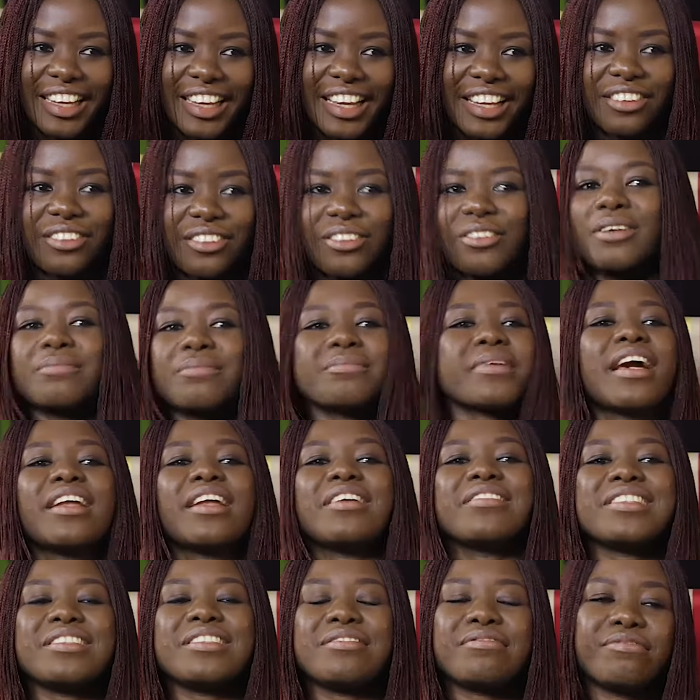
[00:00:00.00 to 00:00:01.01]
and so I'm kind
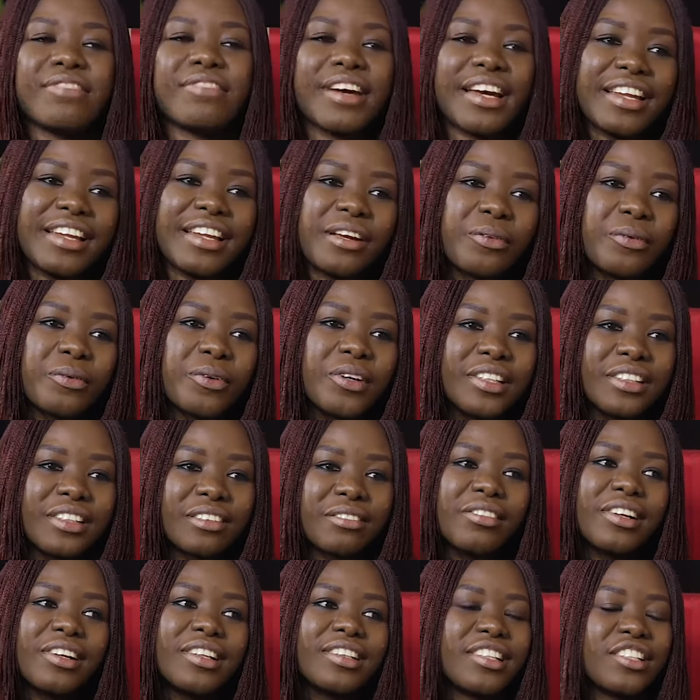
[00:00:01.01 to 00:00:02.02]
of defining
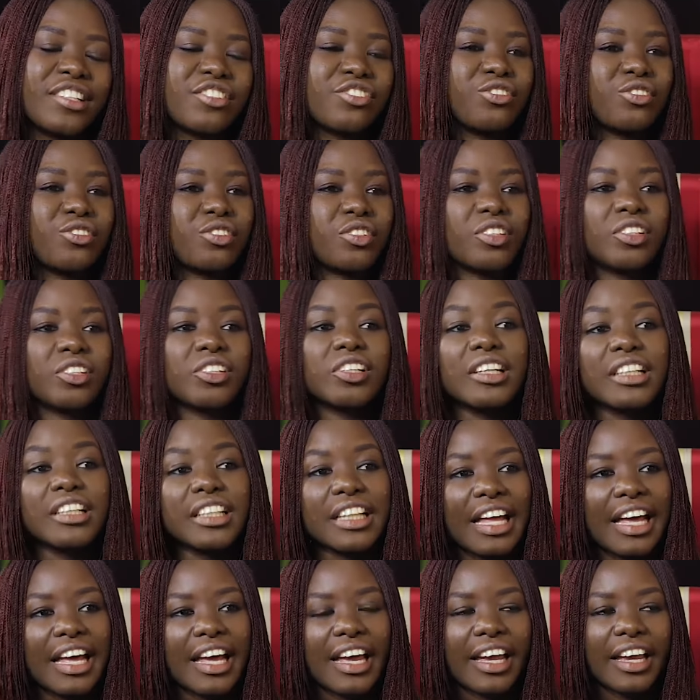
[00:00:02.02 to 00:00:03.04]
what this should look
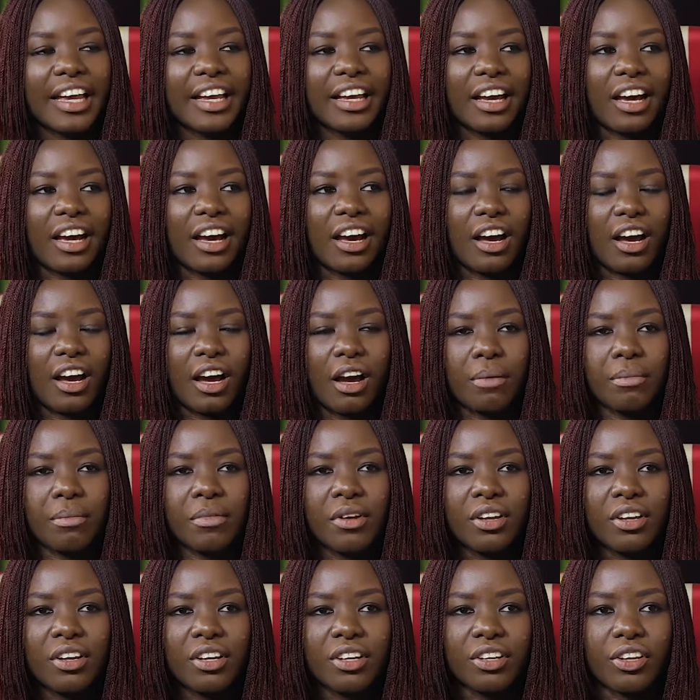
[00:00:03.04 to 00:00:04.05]
like.
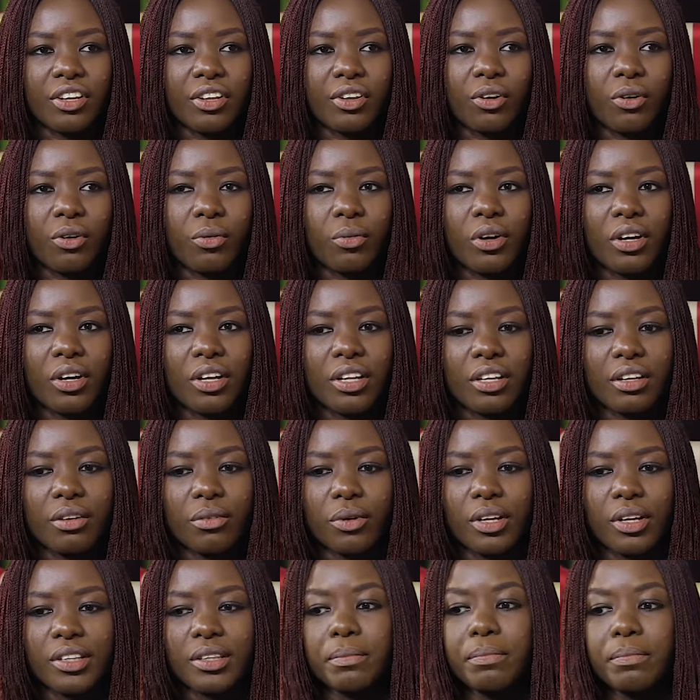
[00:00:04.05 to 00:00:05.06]

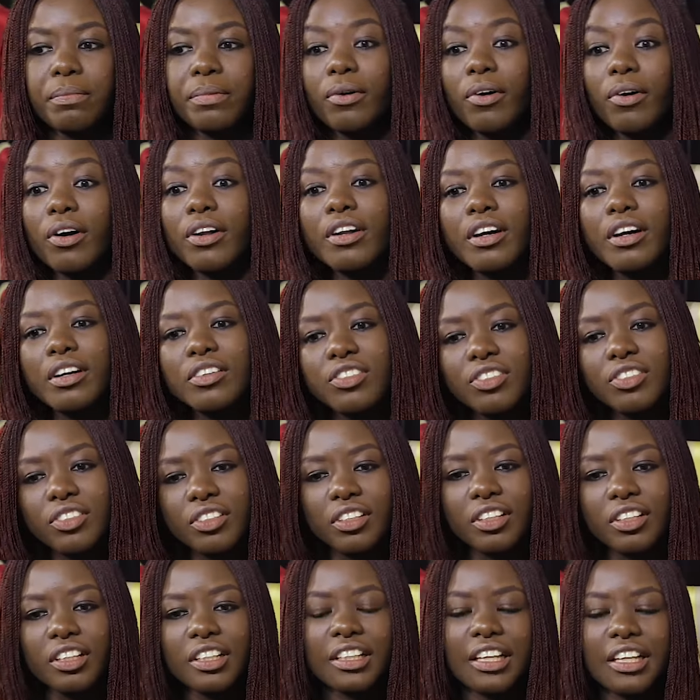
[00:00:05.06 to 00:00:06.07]
What the product should
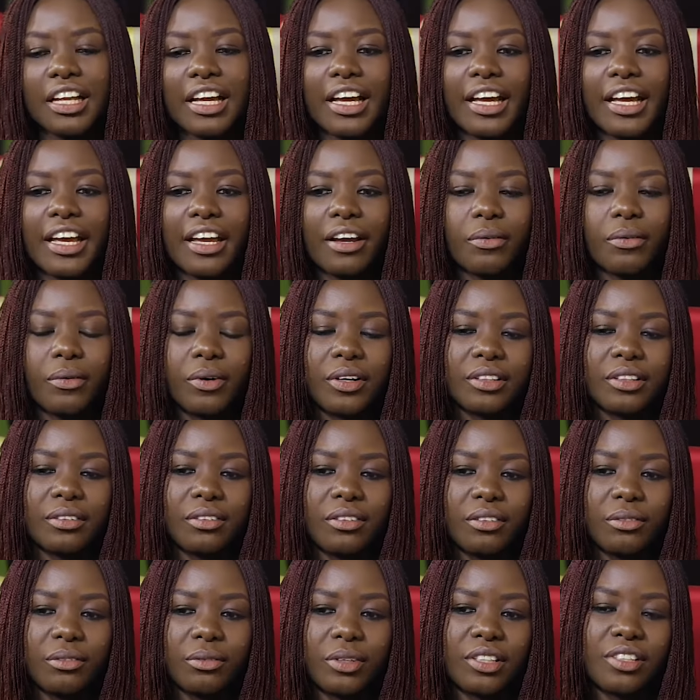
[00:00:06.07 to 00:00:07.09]
look like,
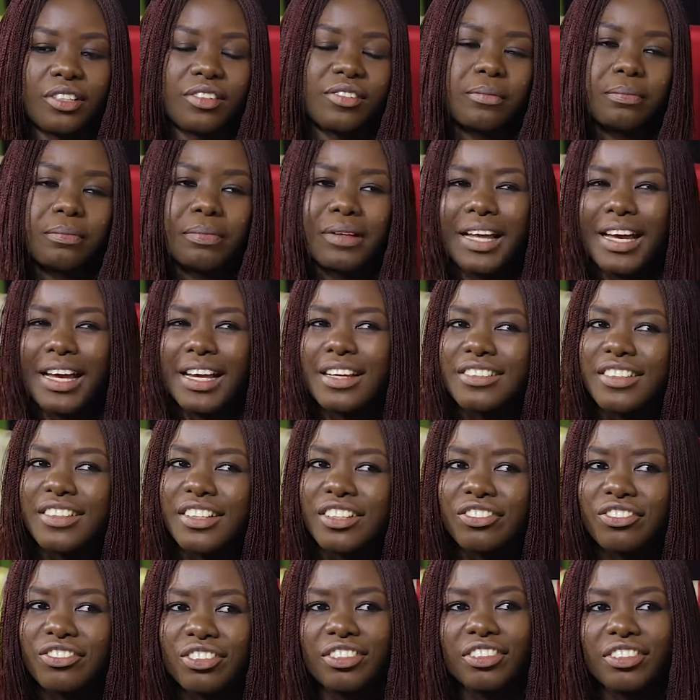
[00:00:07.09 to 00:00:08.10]
what the supply
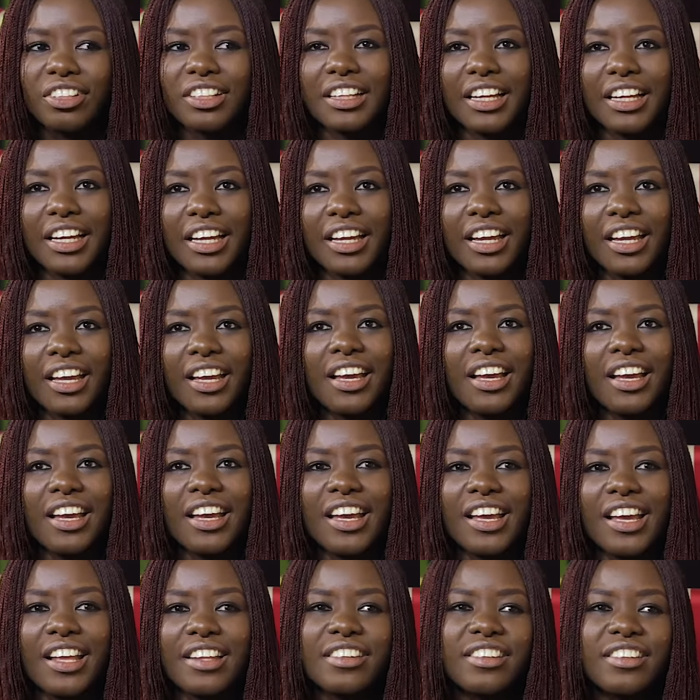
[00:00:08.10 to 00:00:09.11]
chain should look like.
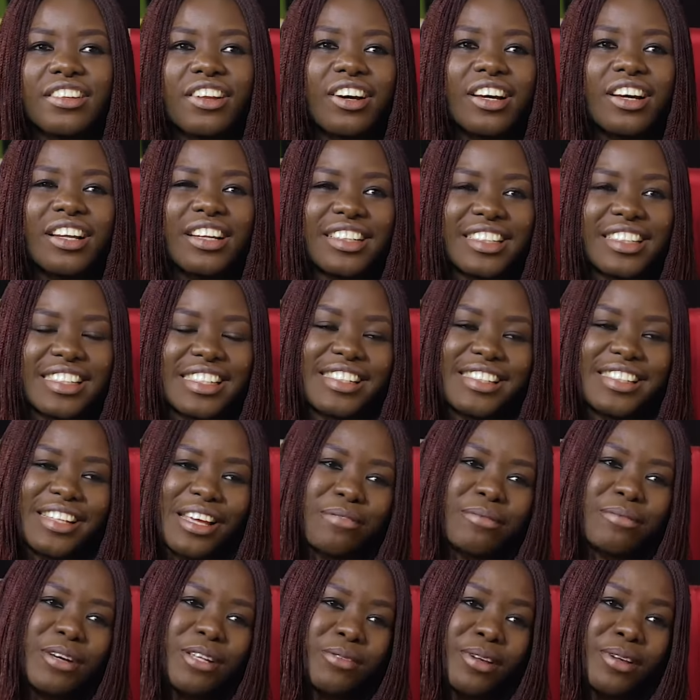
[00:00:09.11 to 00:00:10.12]
It's not the
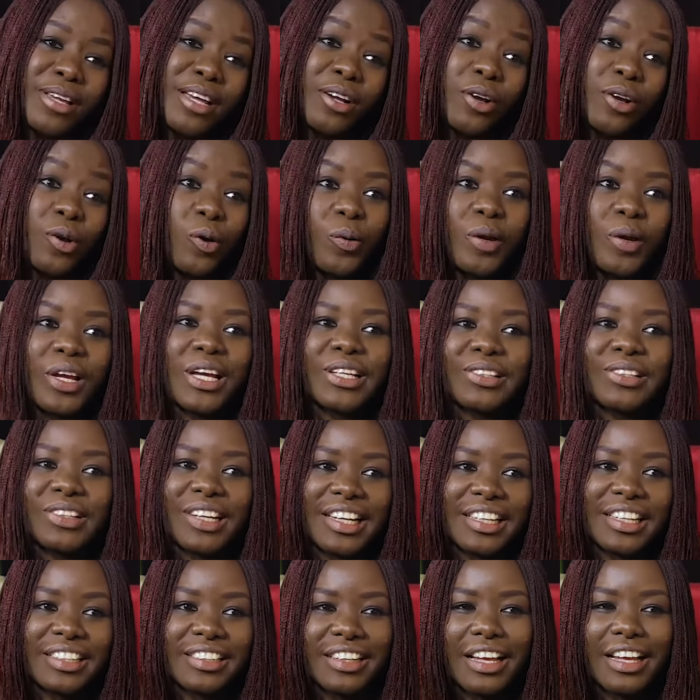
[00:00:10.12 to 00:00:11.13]
same as when you're going into an
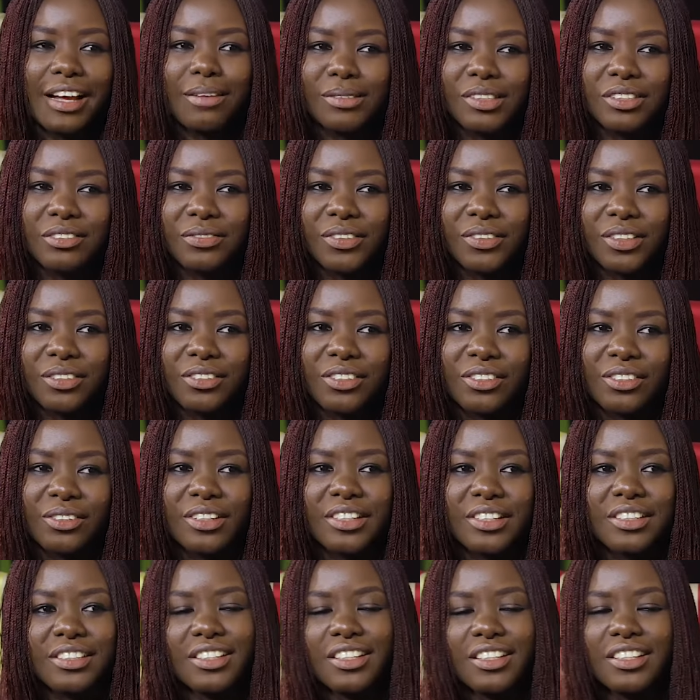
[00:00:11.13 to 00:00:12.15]
established field. So
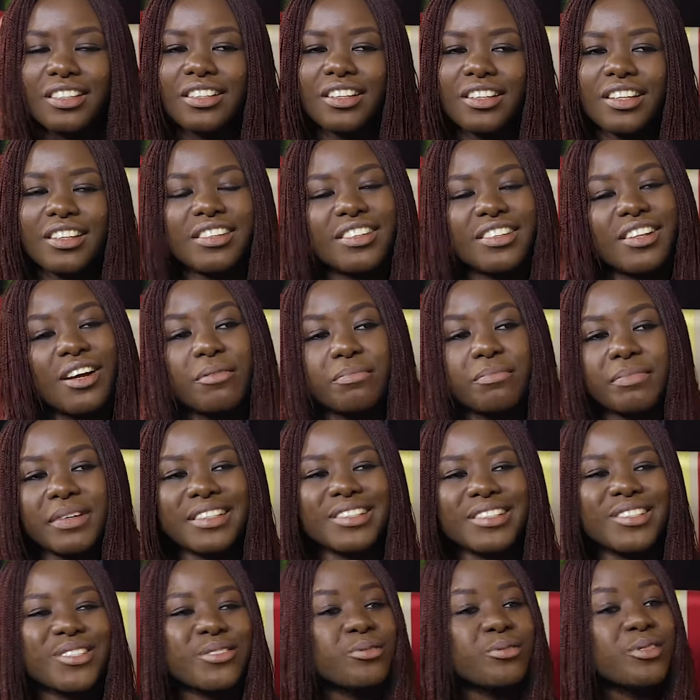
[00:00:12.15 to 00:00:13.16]
it's not
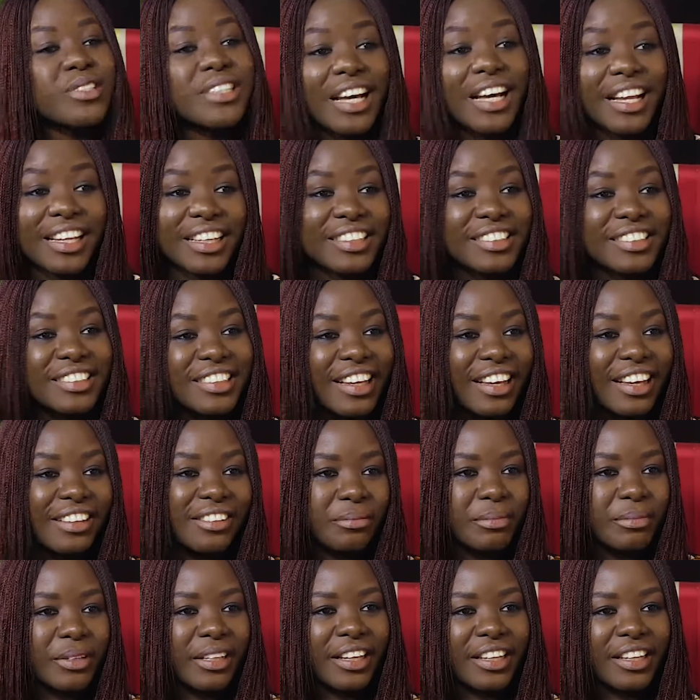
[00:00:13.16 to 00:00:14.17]
been too challenging as a
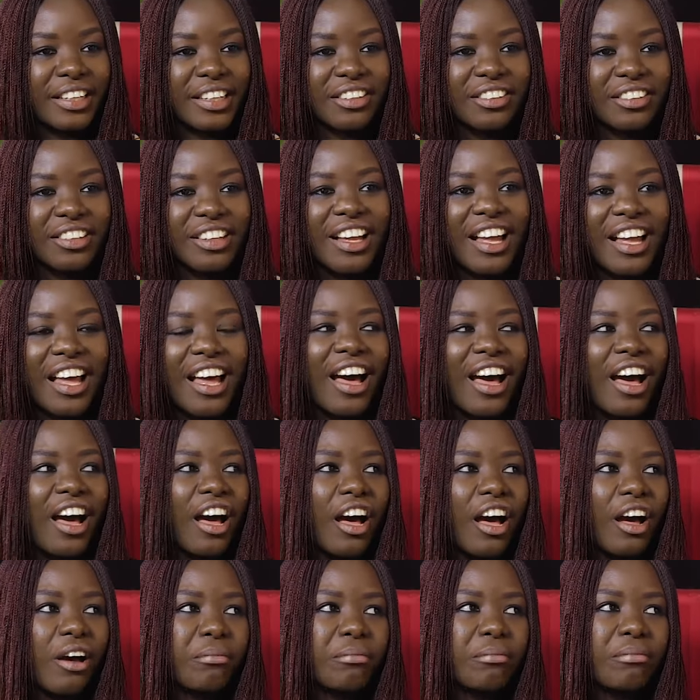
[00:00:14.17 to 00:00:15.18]
millennial.
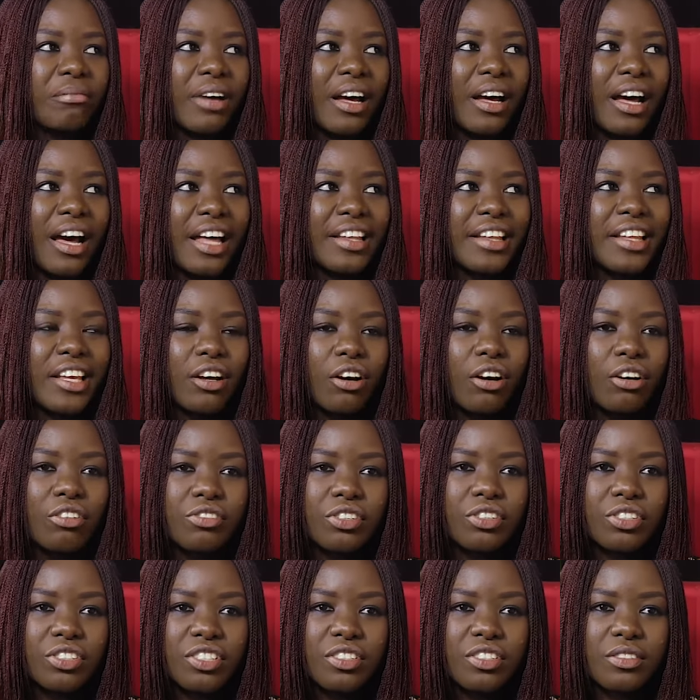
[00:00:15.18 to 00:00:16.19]
I think
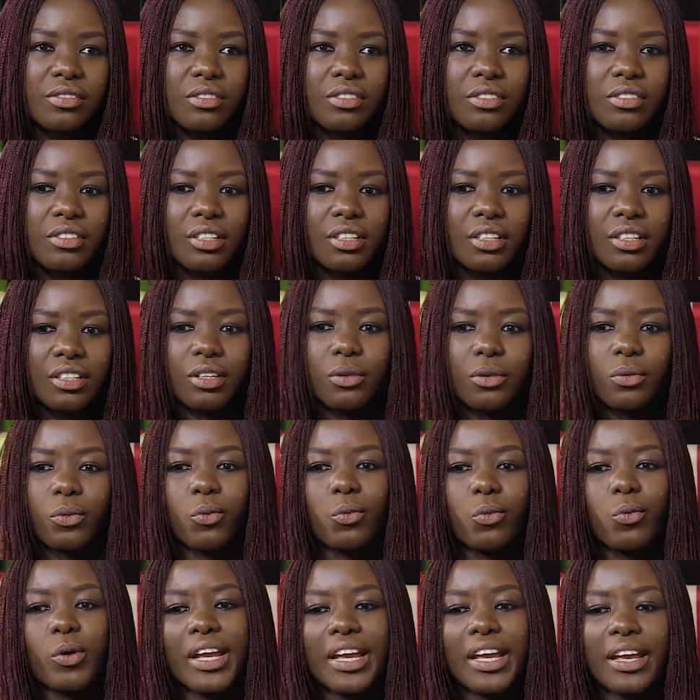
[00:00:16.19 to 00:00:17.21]
also just the
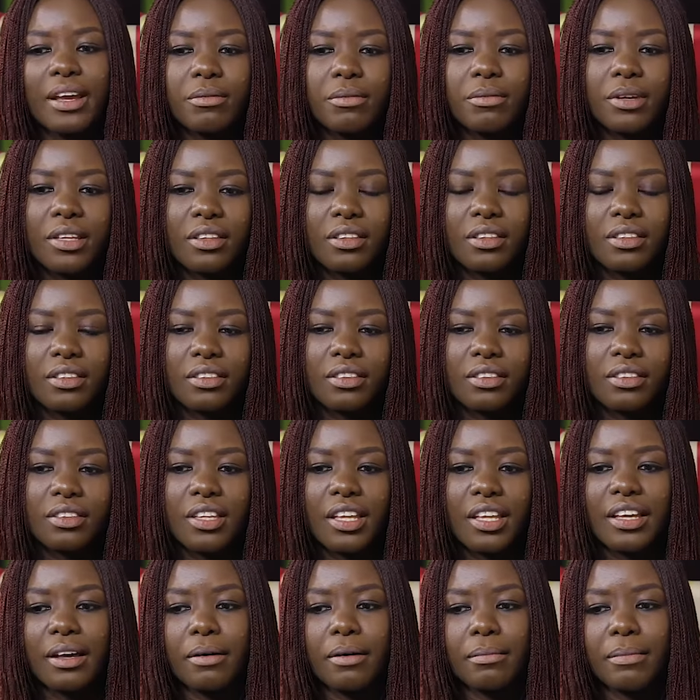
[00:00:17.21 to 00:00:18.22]
way we
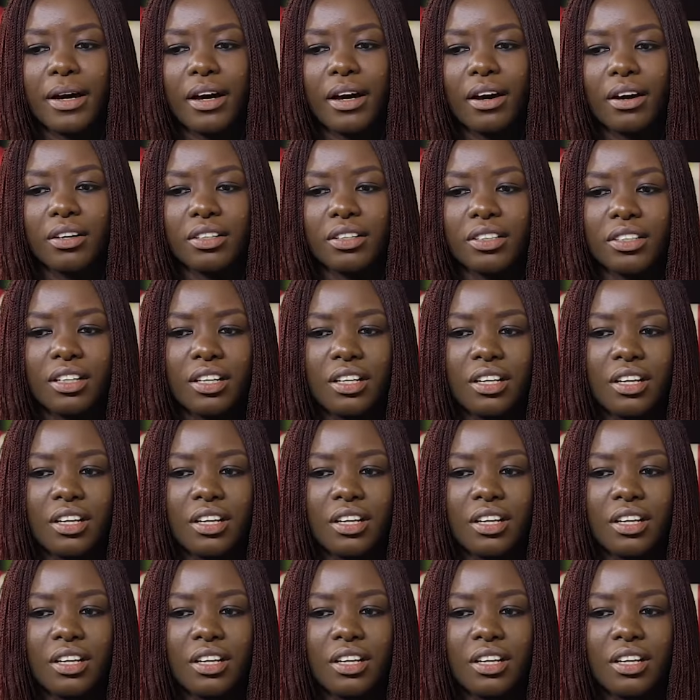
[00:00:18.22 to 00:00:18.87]
think about